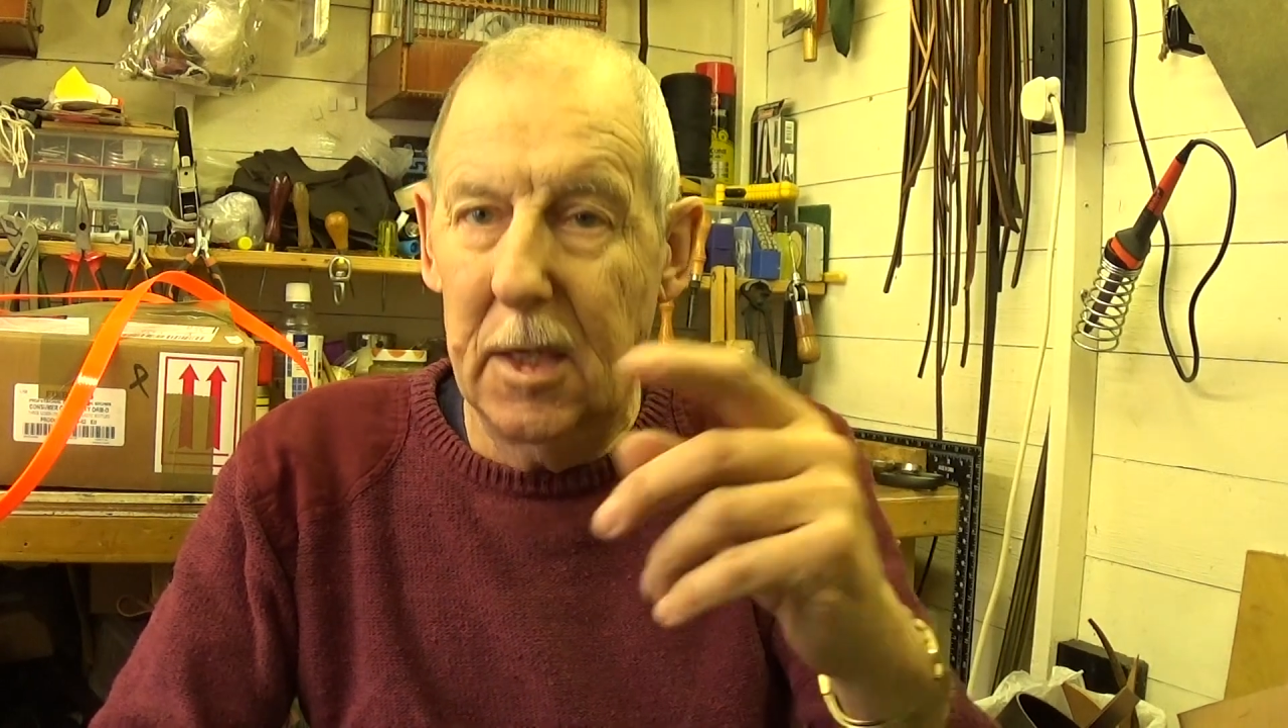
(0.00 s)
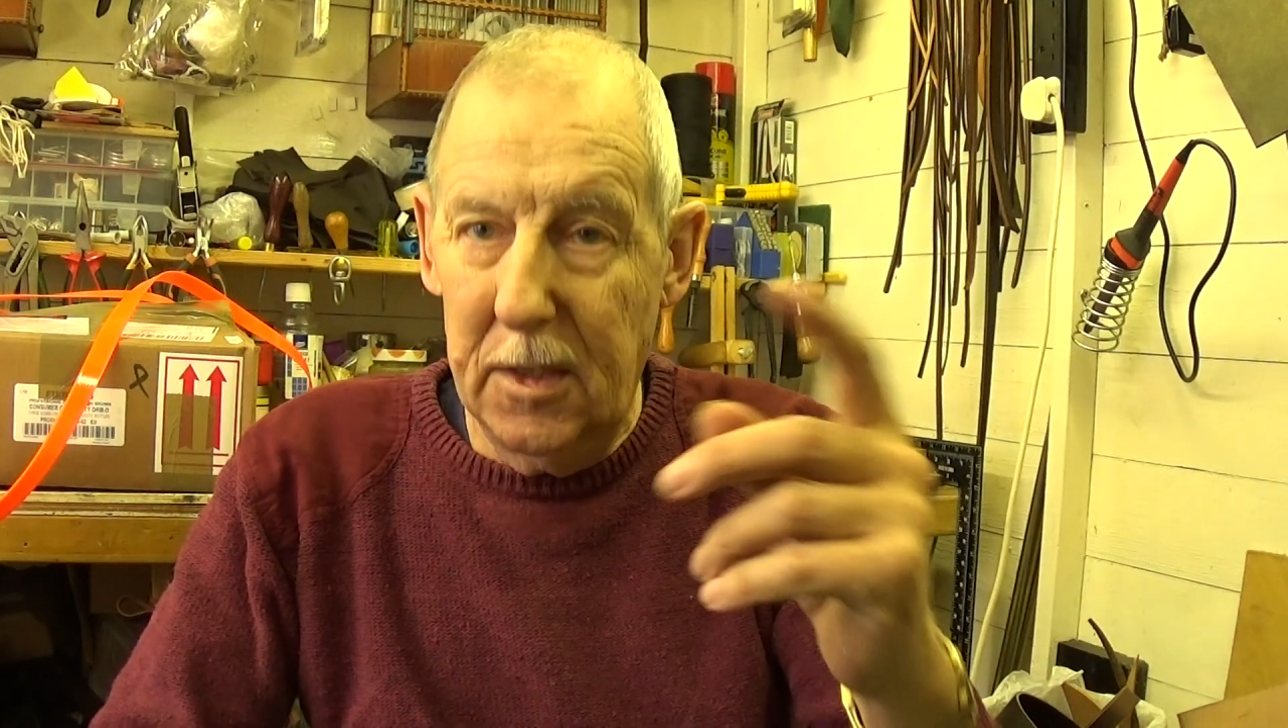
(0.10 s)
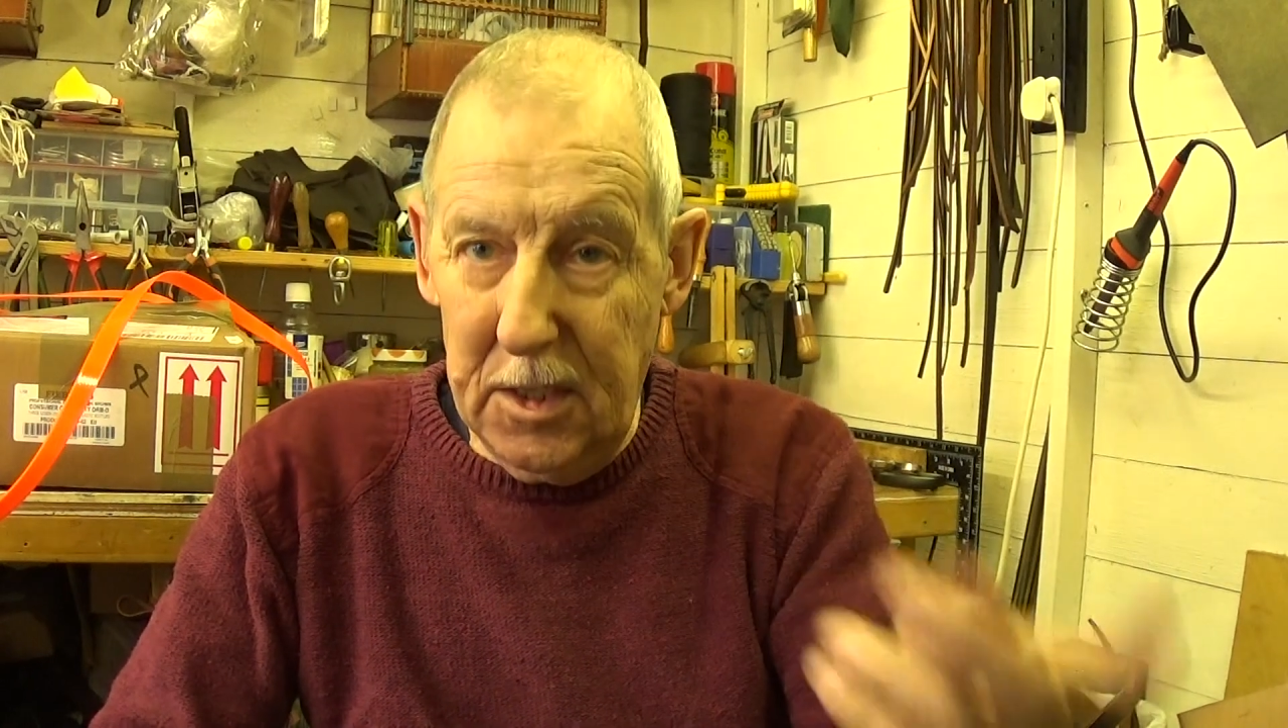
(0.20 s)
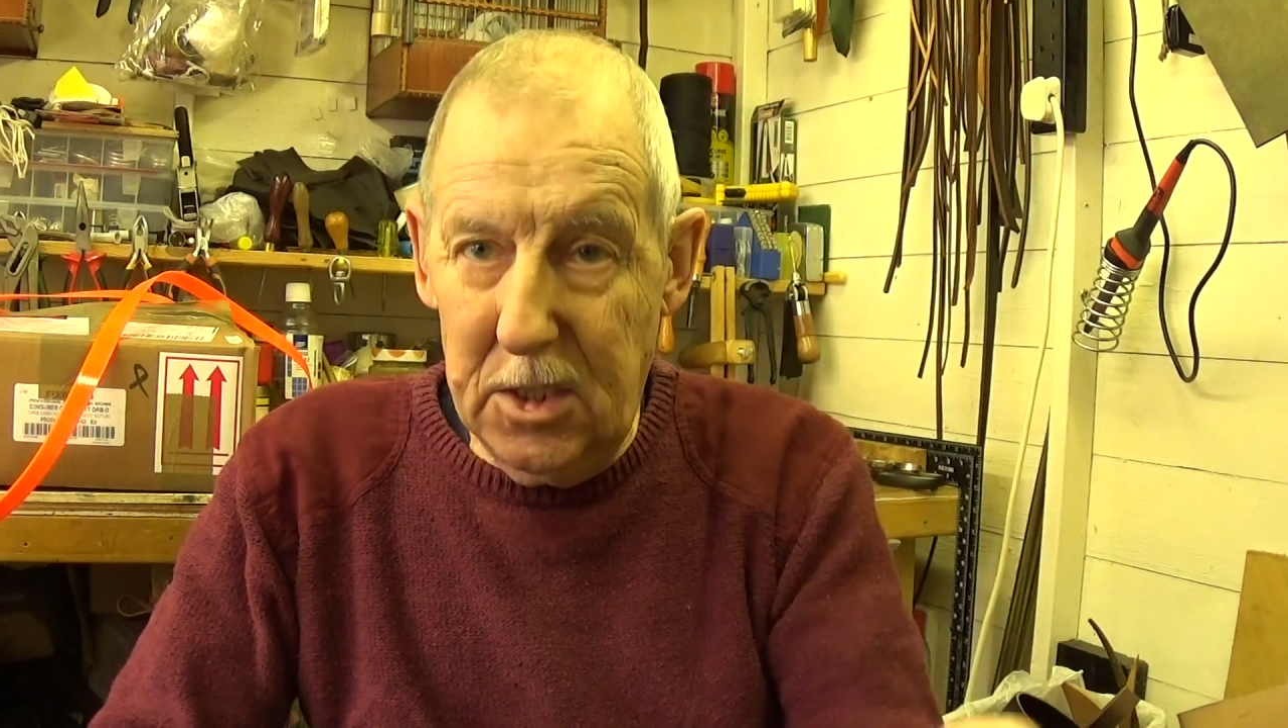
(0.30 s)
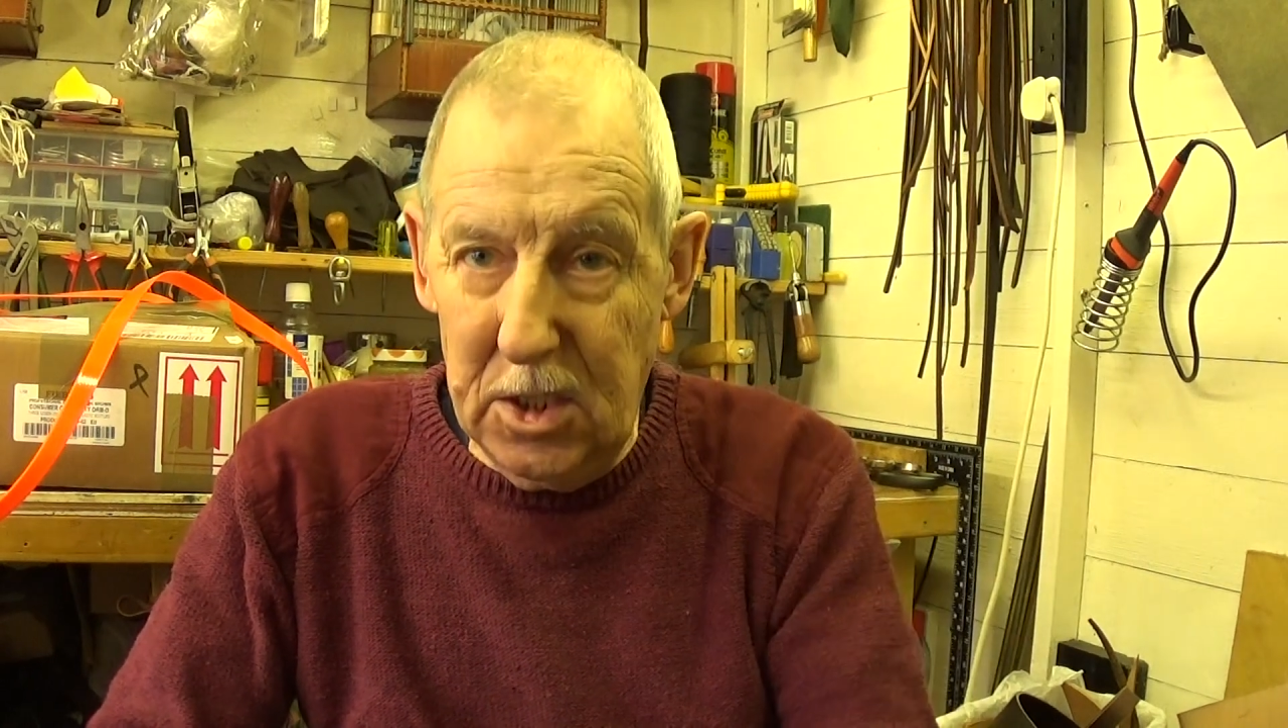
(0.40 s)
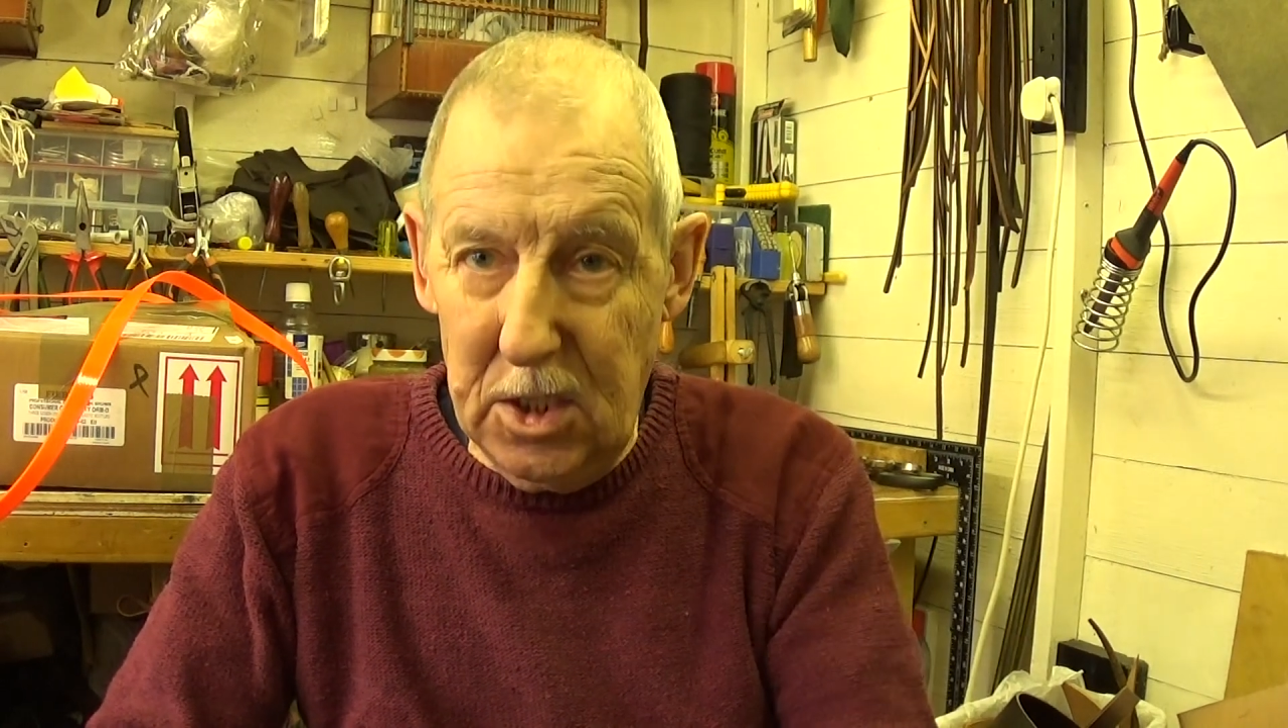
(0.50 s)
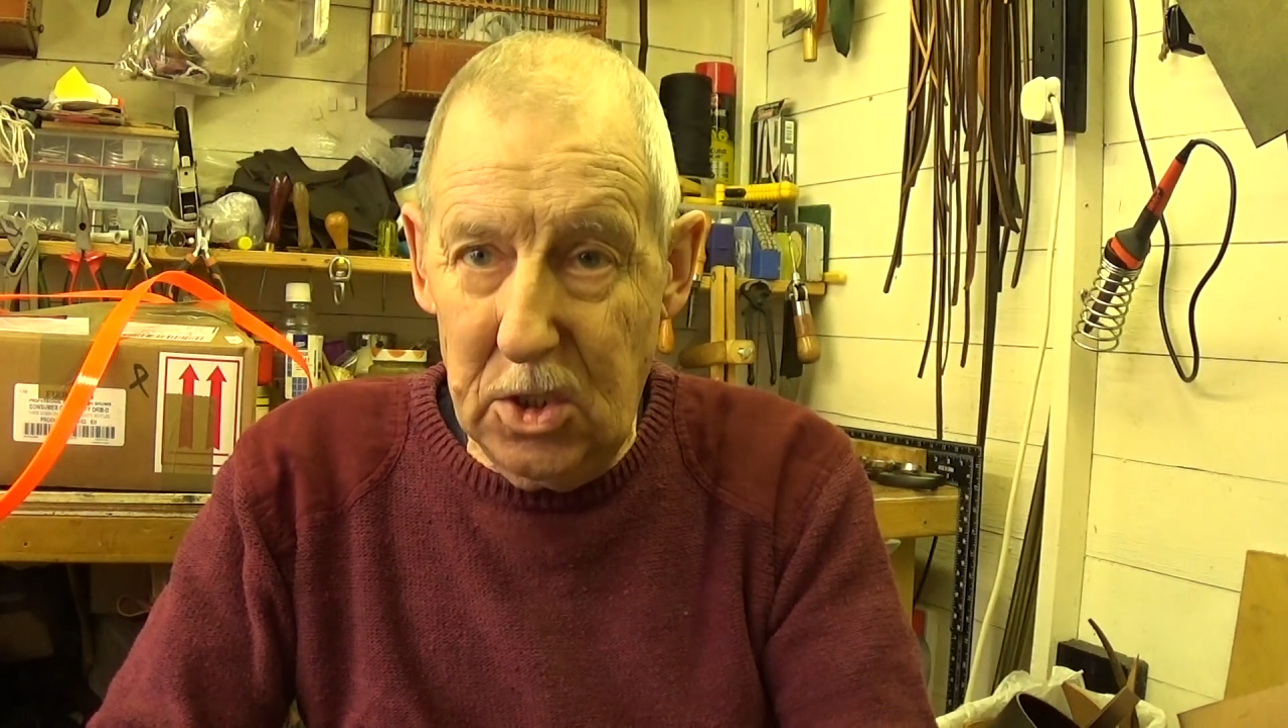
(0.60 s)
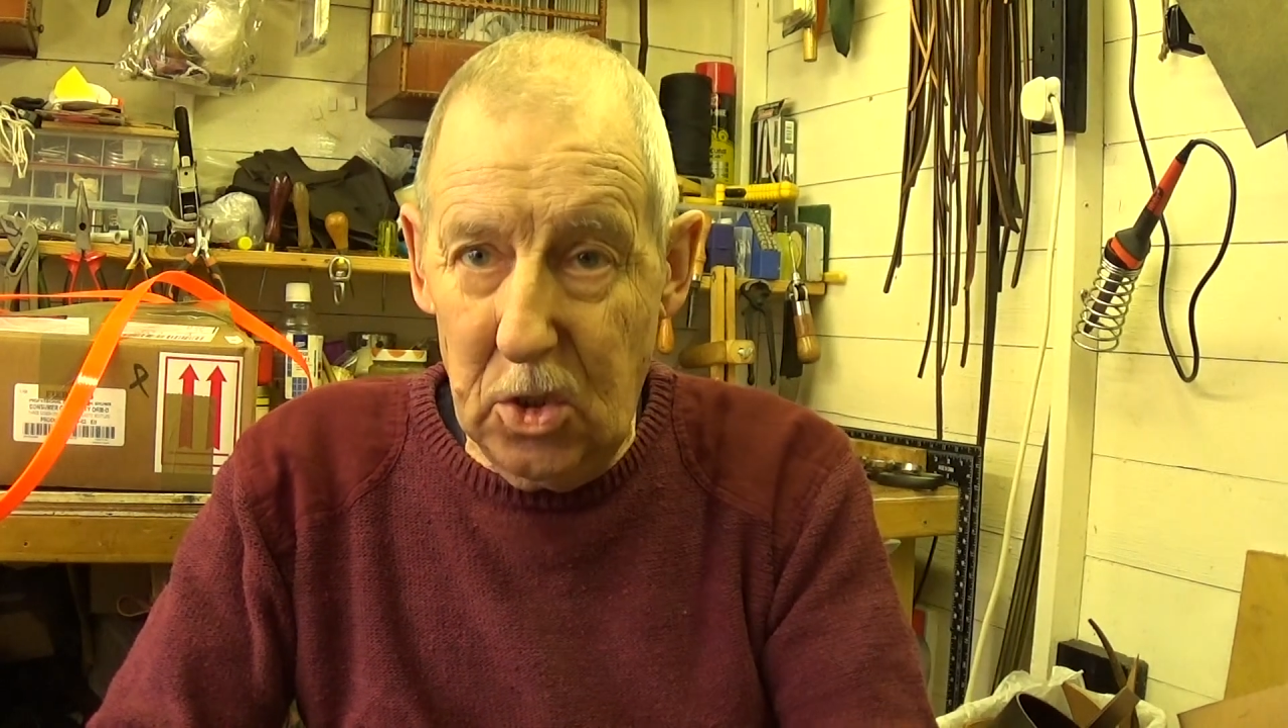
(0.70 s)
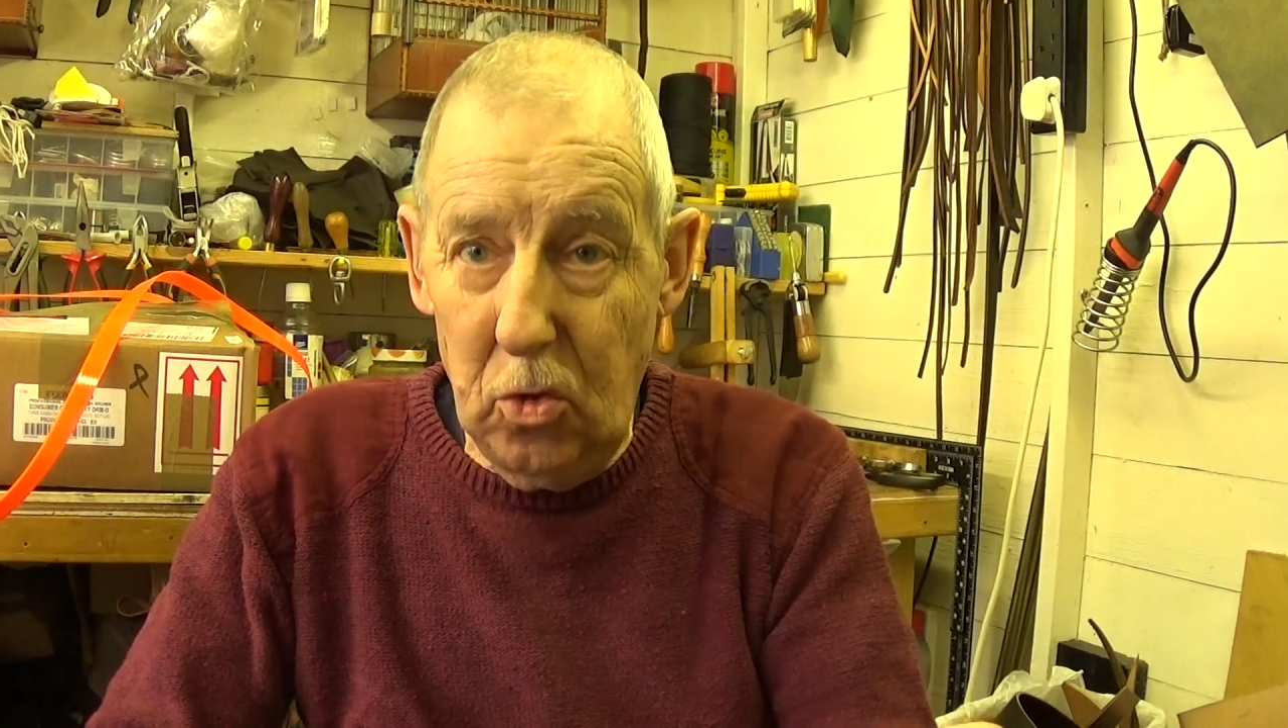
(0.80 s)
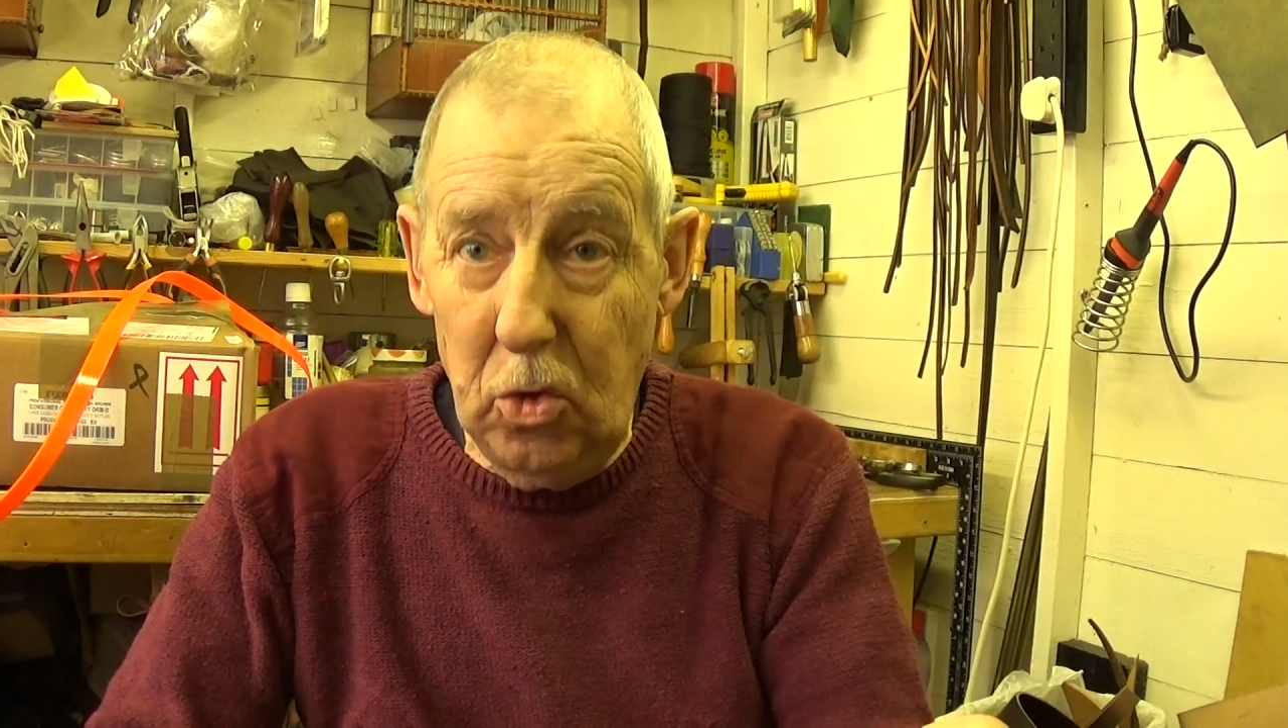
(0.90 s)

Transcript: this is his new